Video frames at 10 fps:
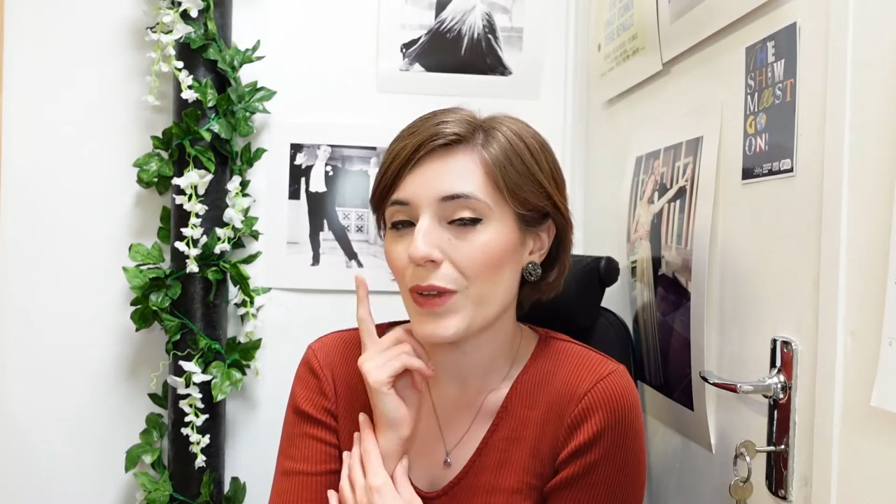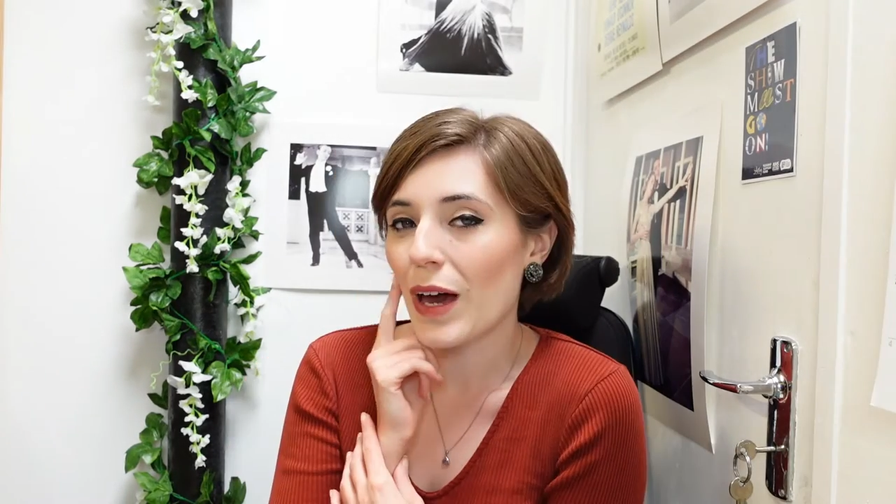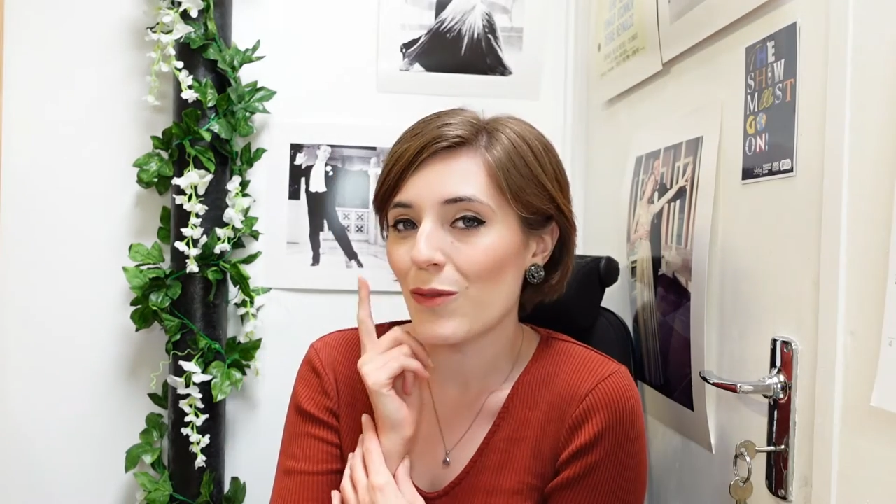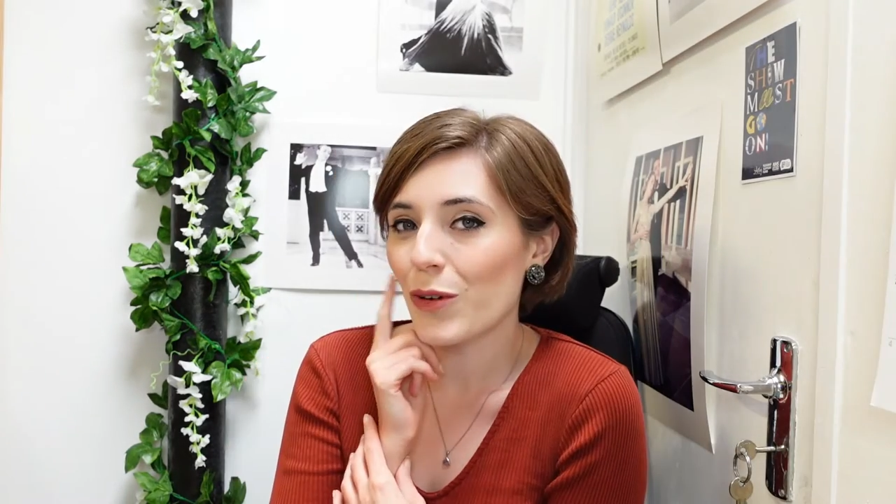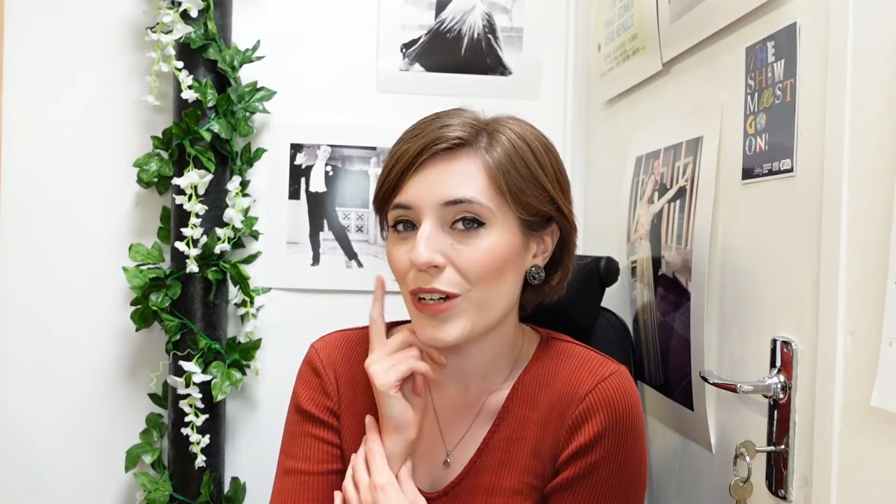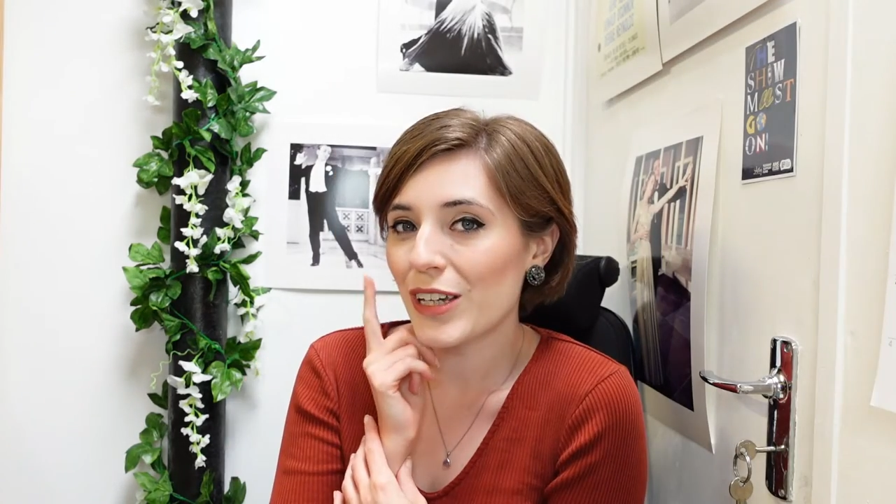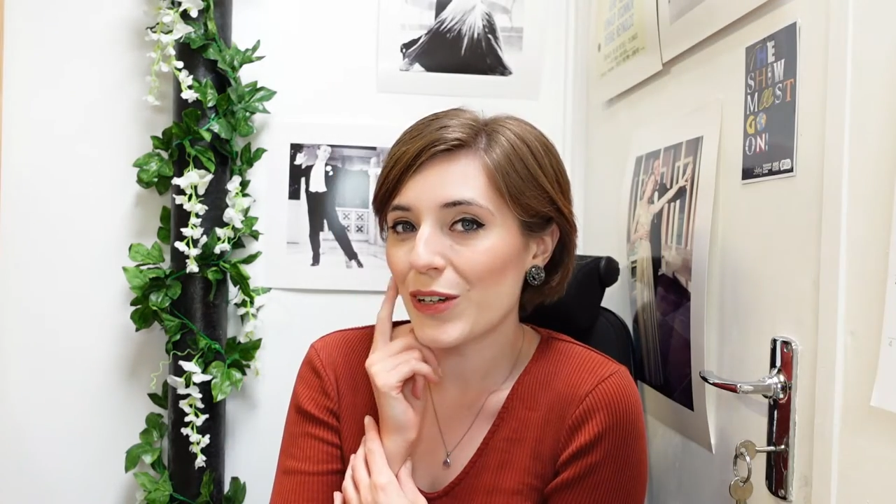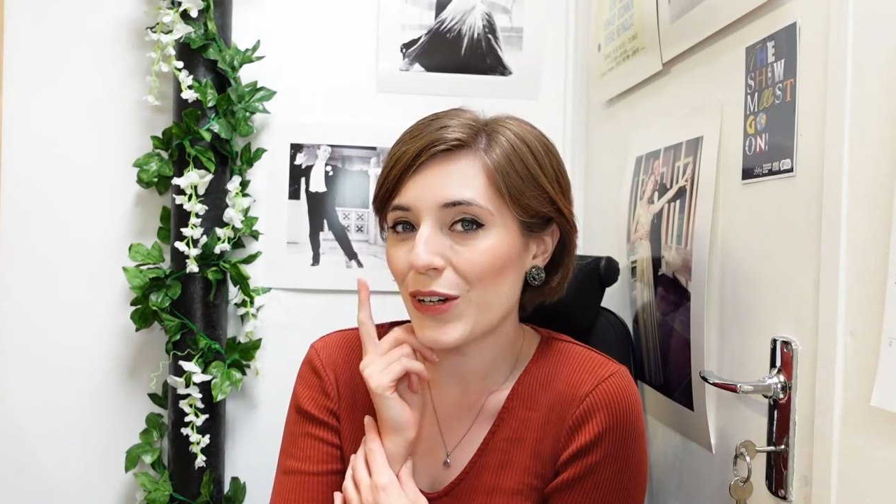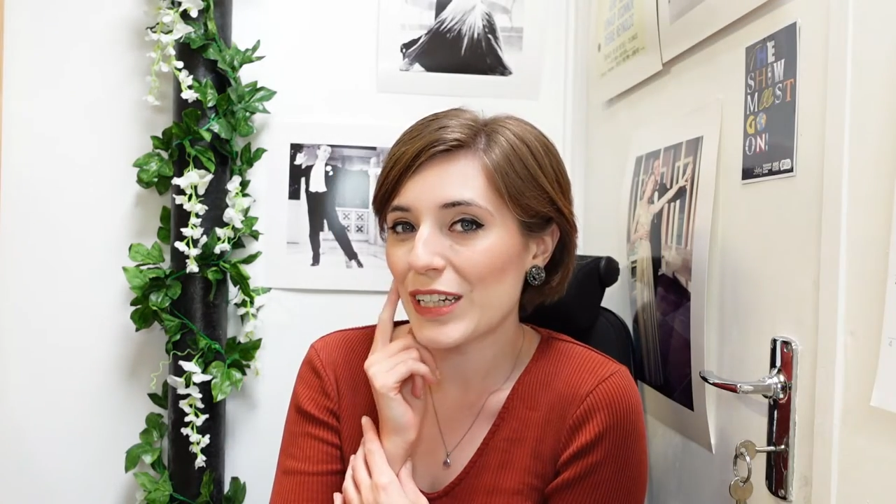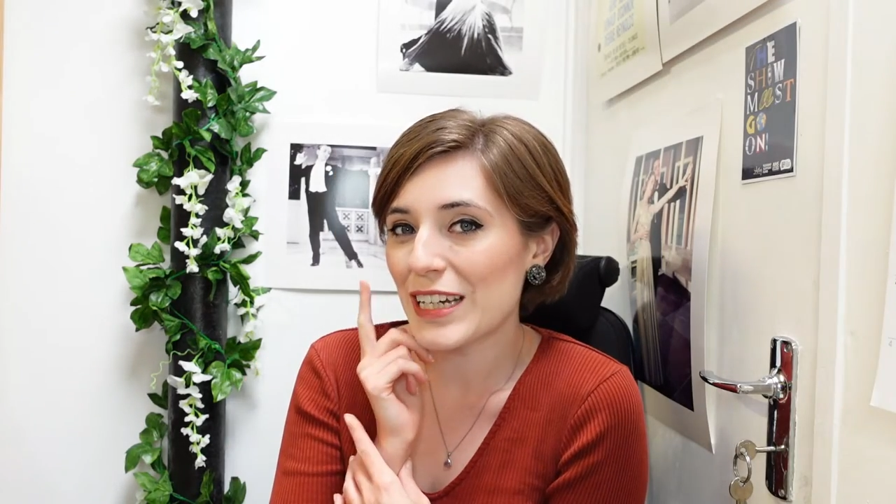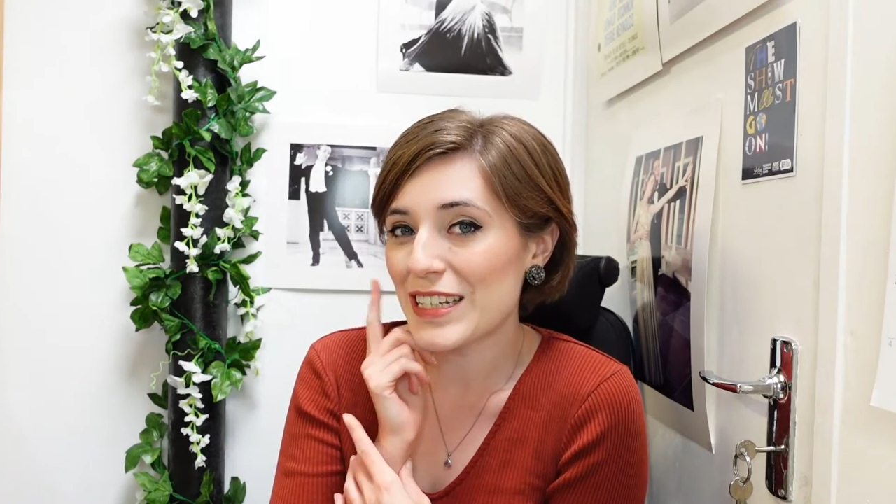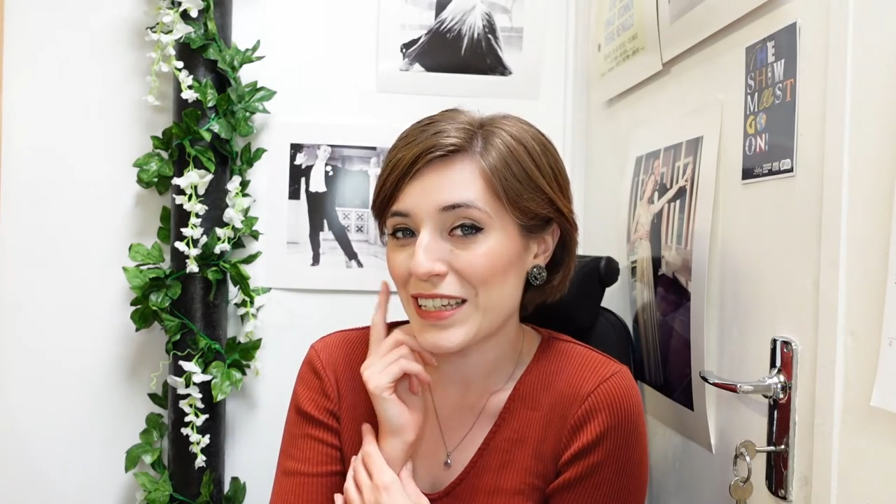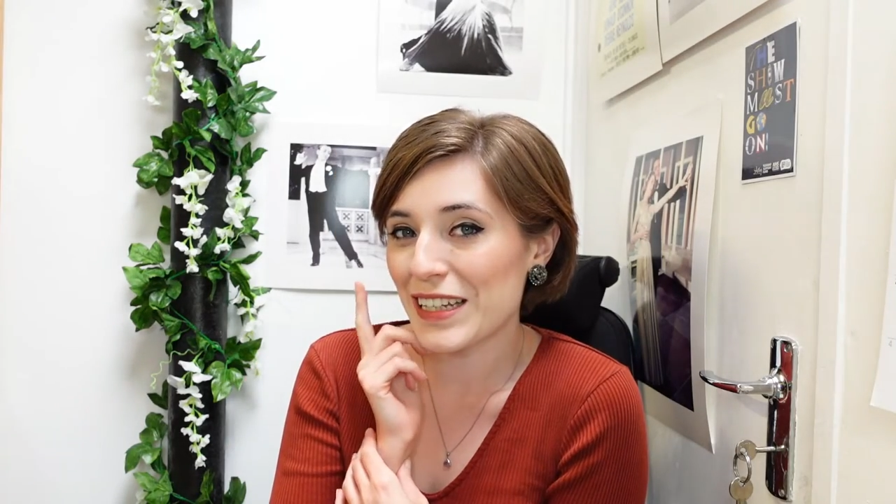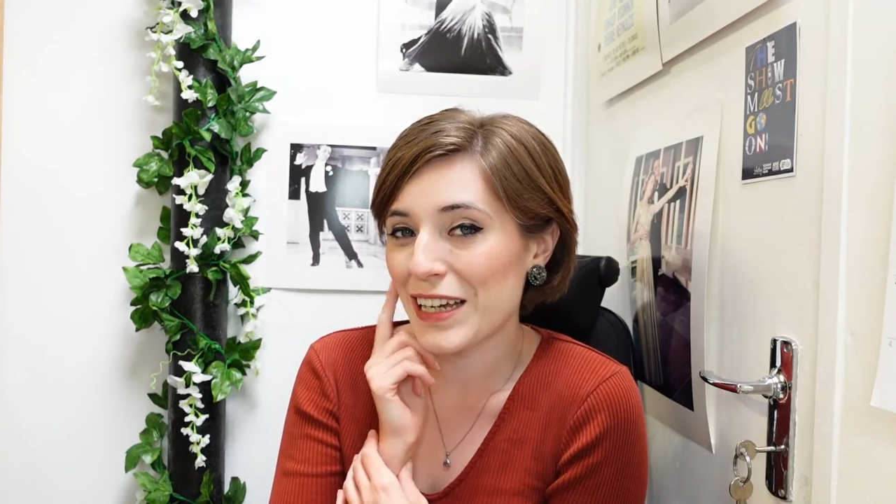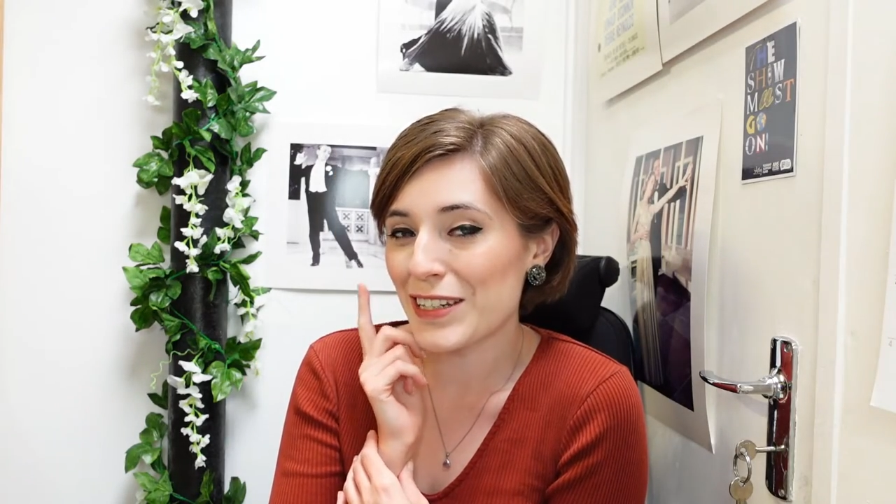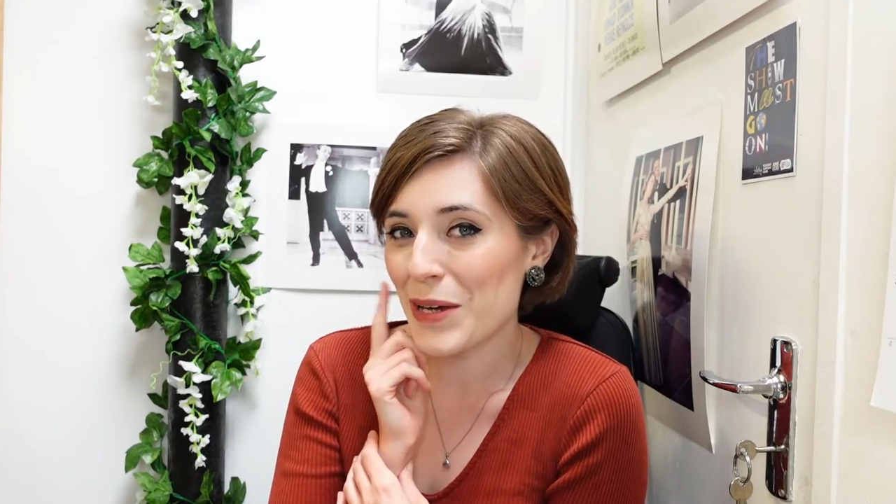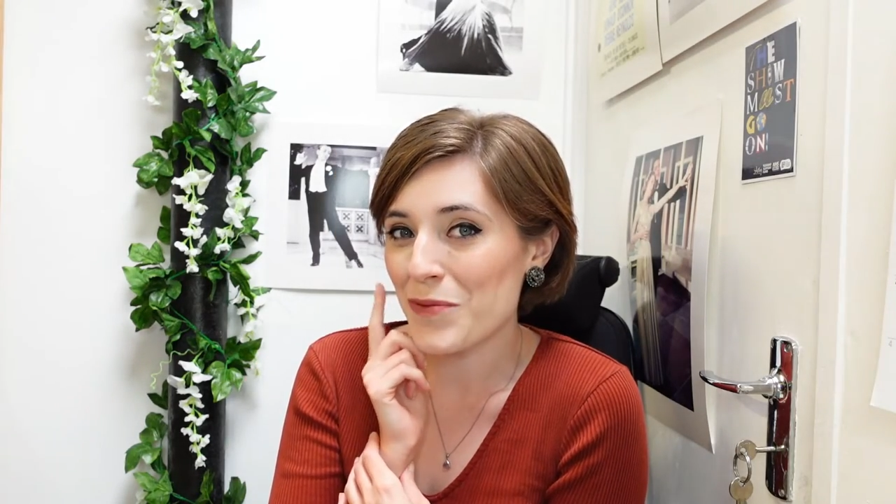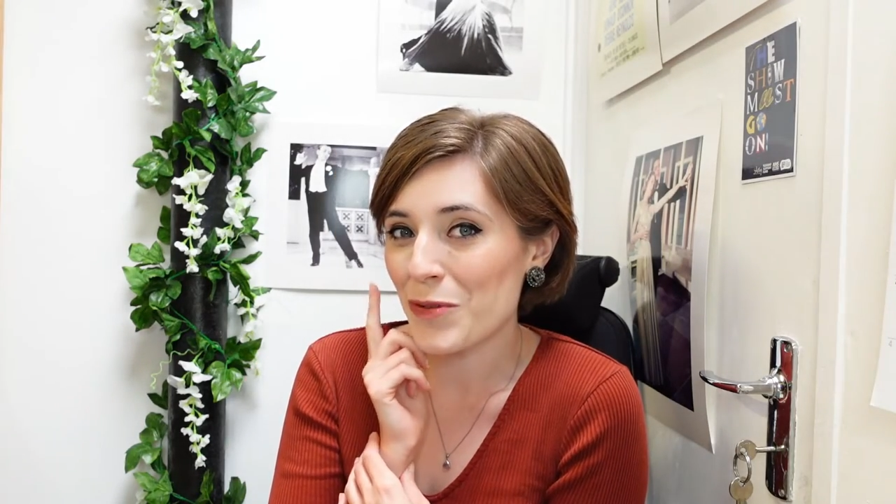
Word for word: I've already got an idea lined up